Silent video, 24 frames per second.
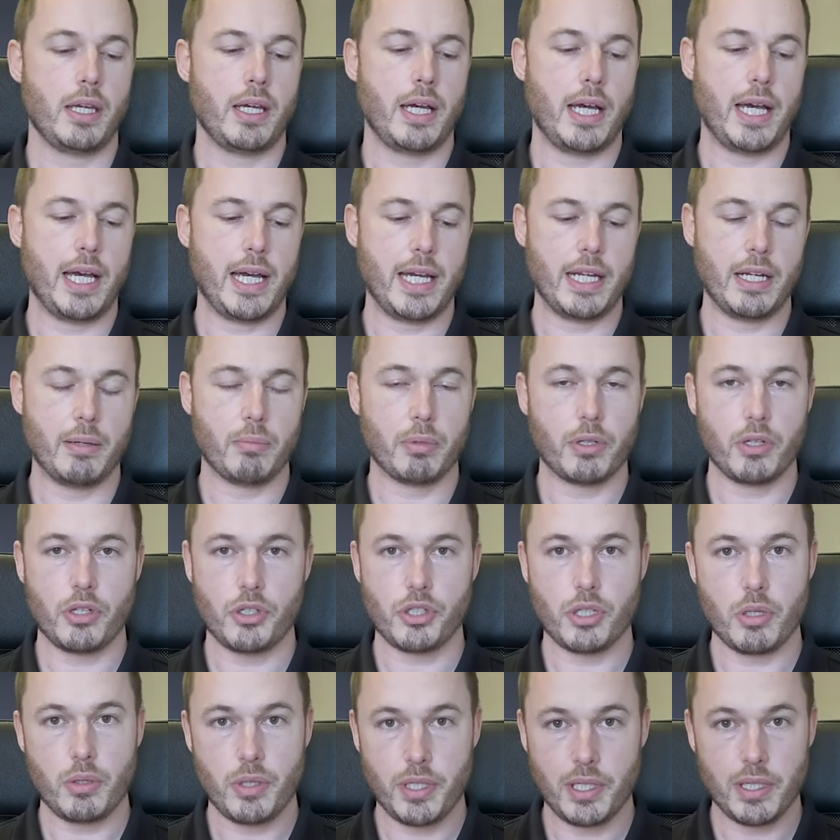And I'm going to
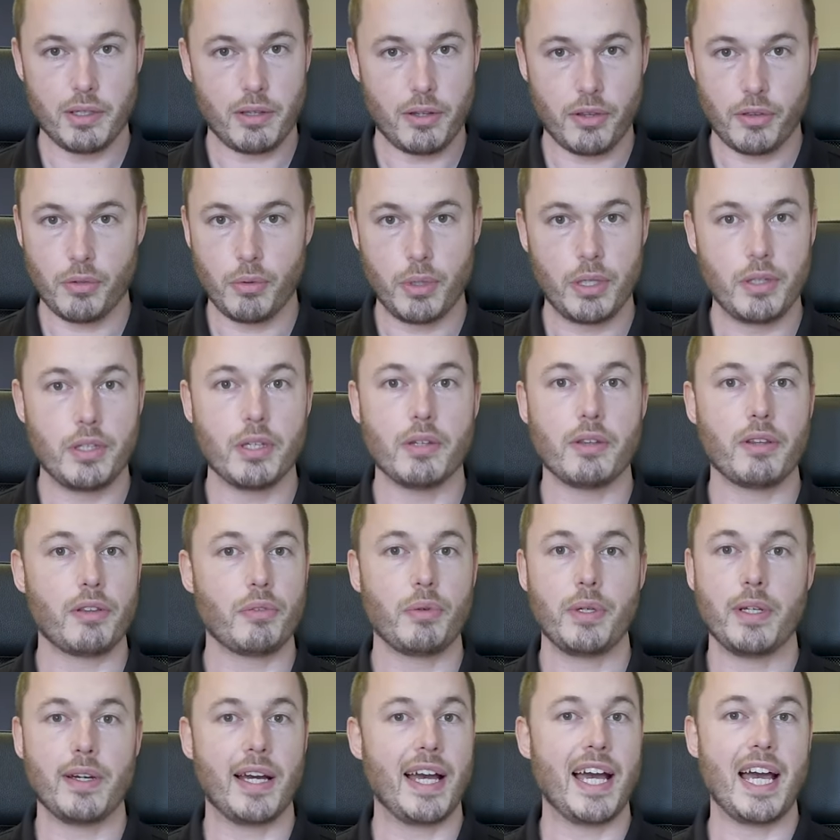show you the other three. The other
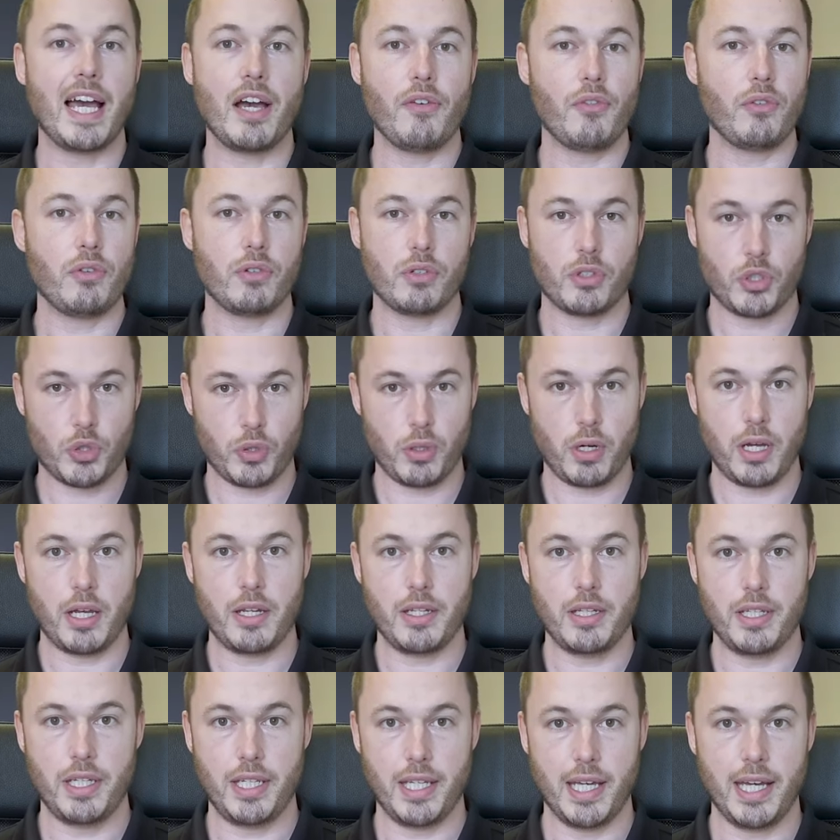three I haven't
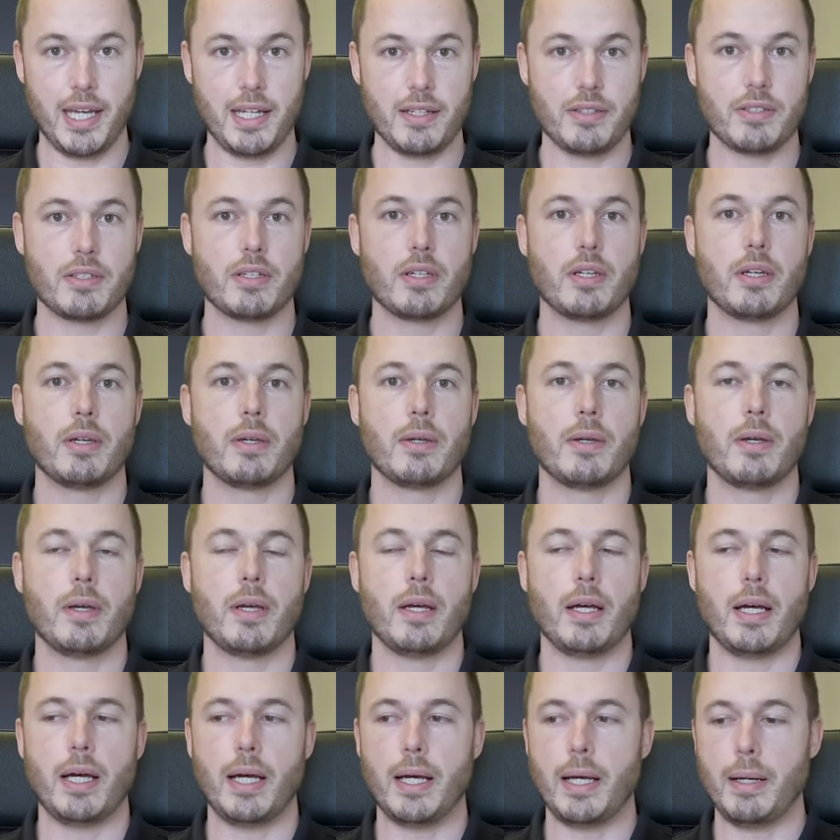tried yet.
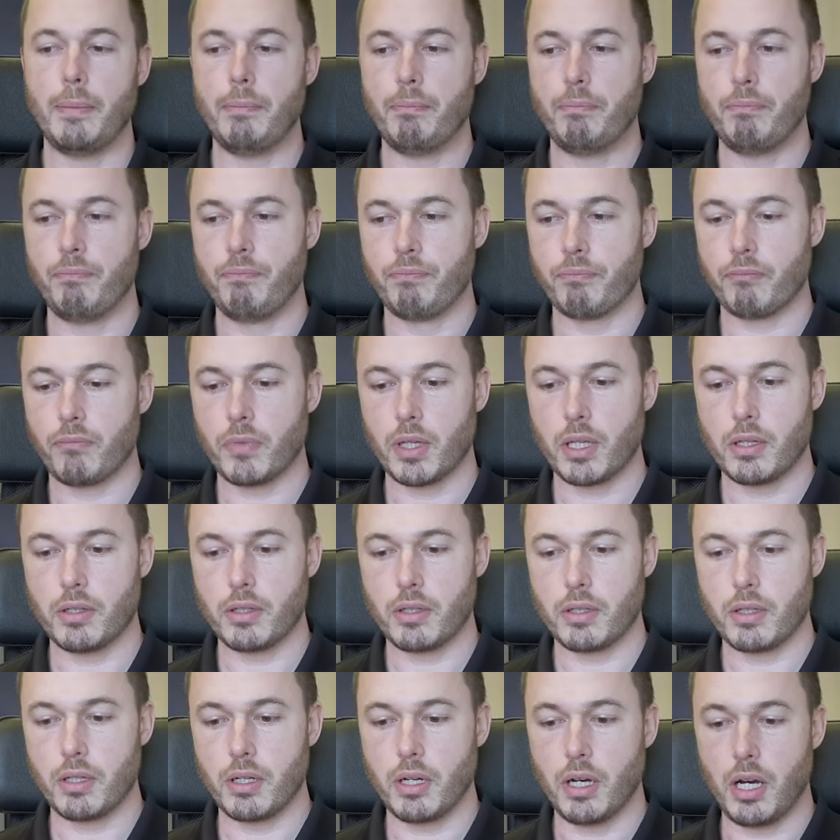Uh,
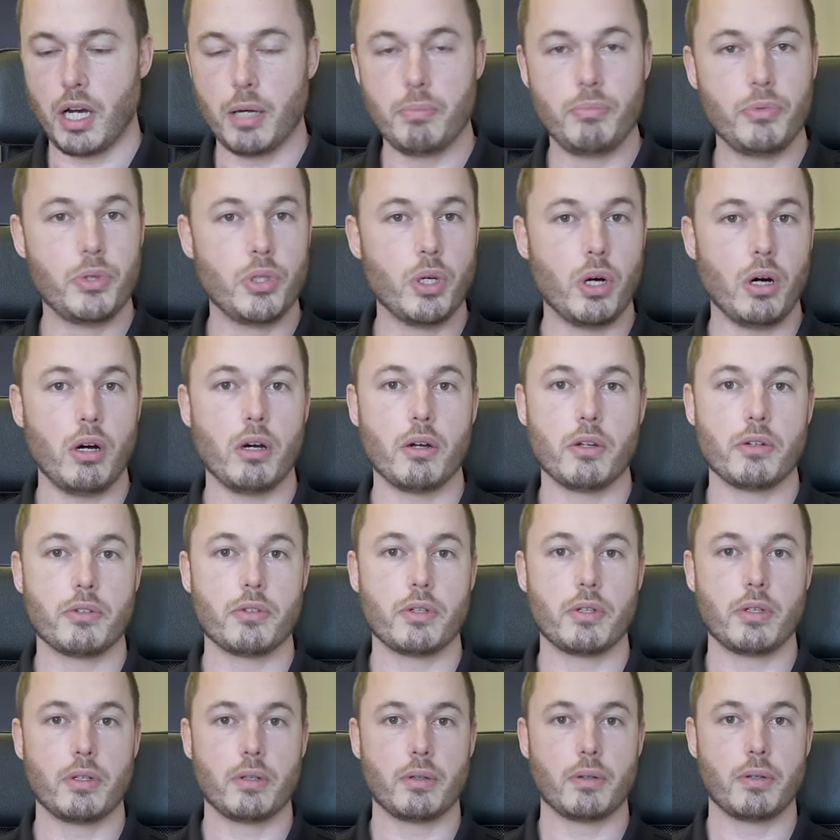I'm not
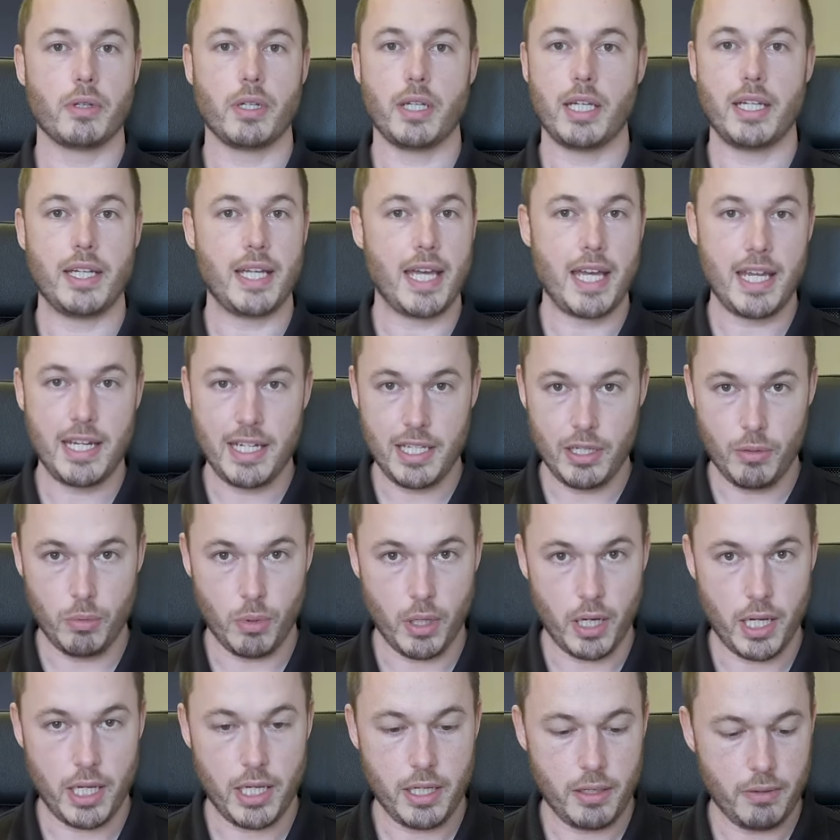in any
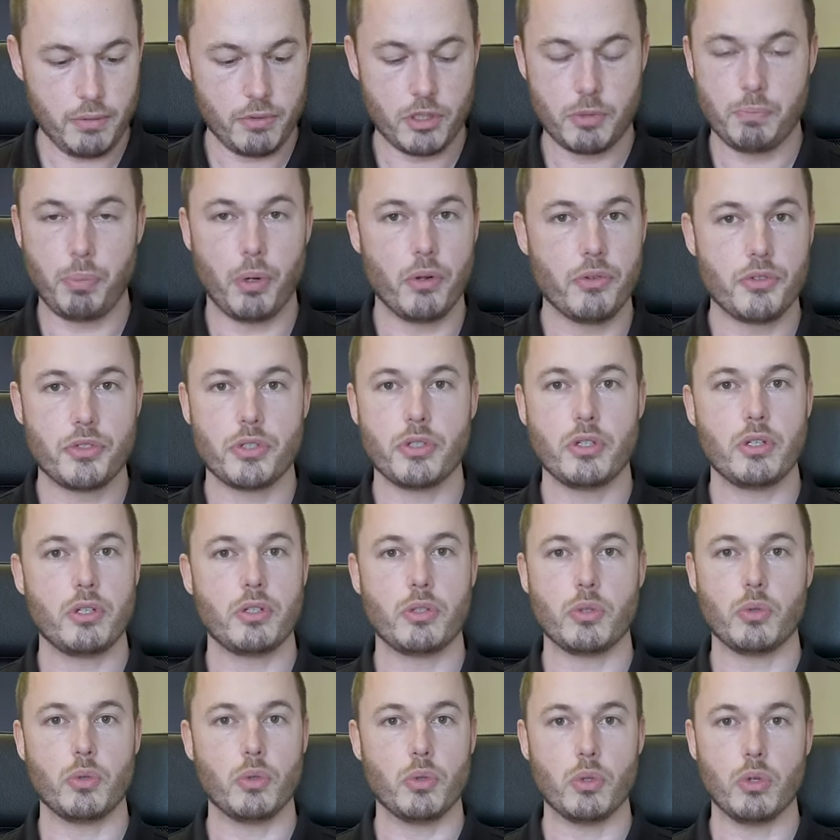way sponsored
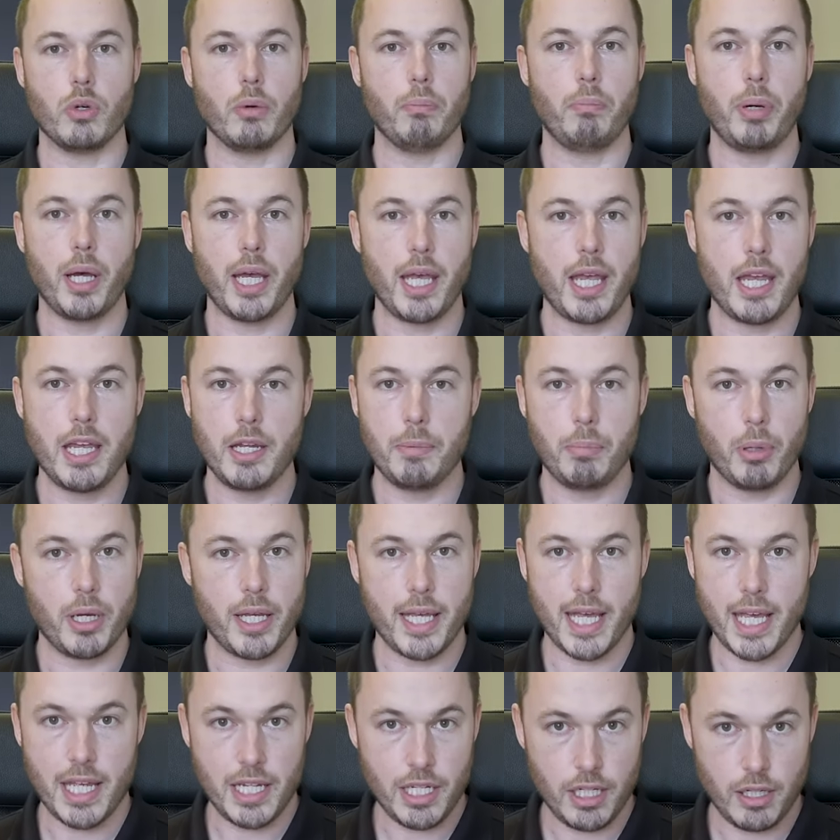or paid by
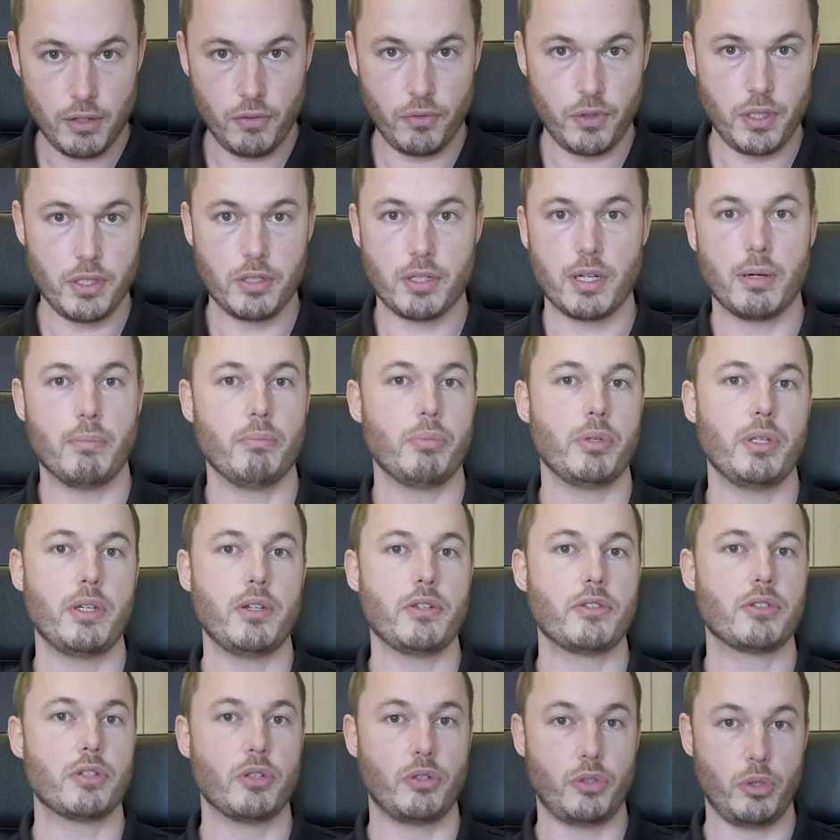any of these
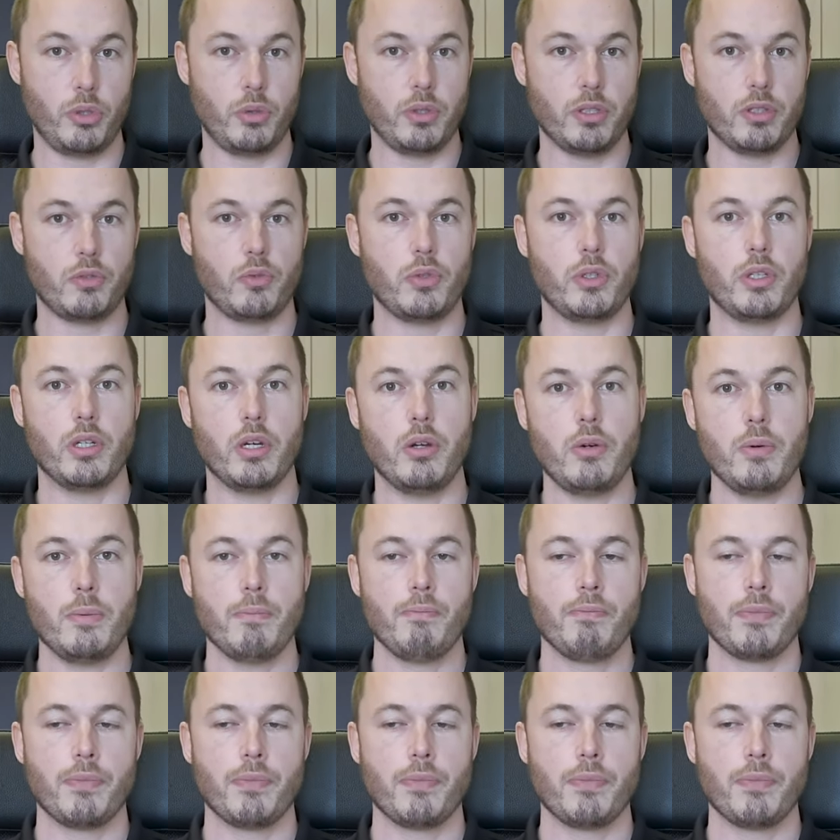companies to do this video.